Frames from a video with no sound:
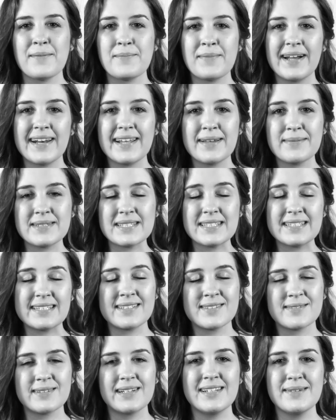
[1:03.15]
My name's
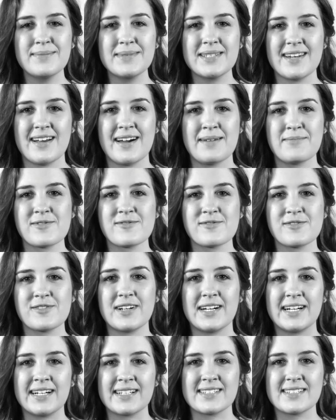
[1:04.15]
Elyse Williams, and I'm a raw
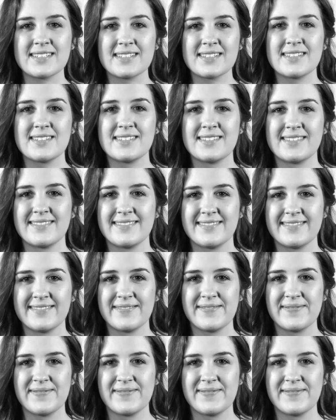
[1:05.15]
artist.